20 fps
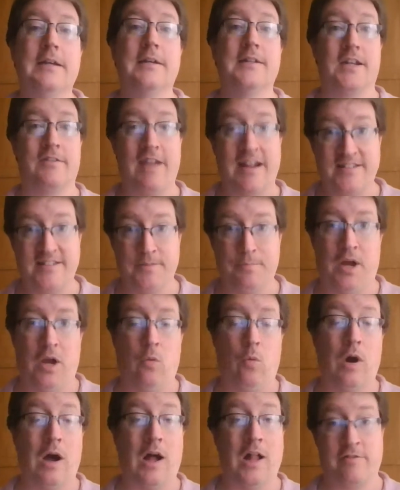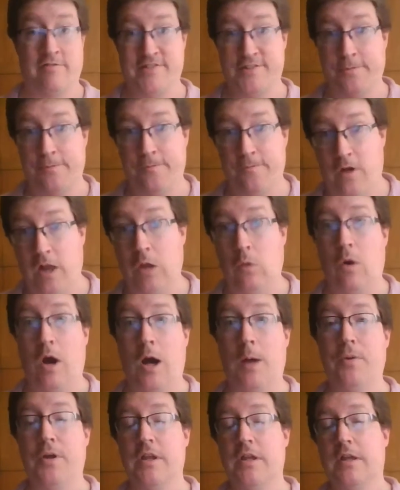Directed by Wilder as a follow
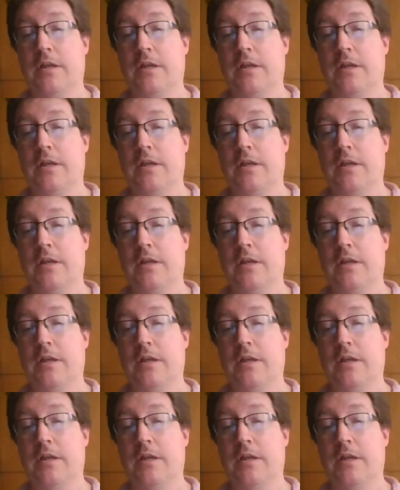up